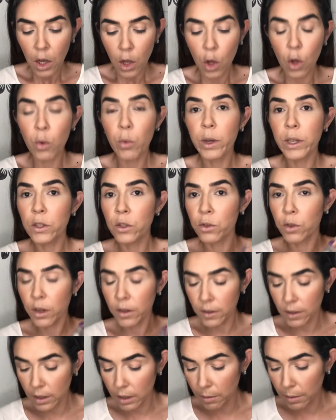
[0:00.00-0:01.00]
always
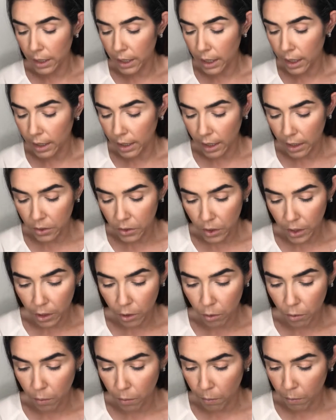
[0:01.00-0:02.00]
trusty Milani
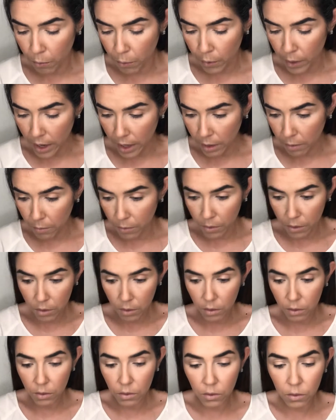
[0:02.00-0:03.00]
eyeshadow
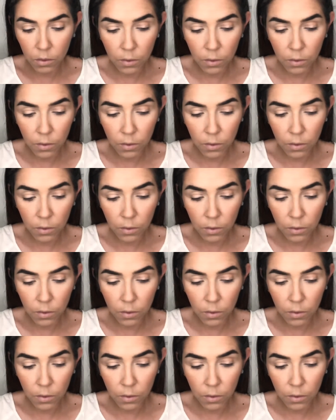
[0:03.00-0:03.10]
primer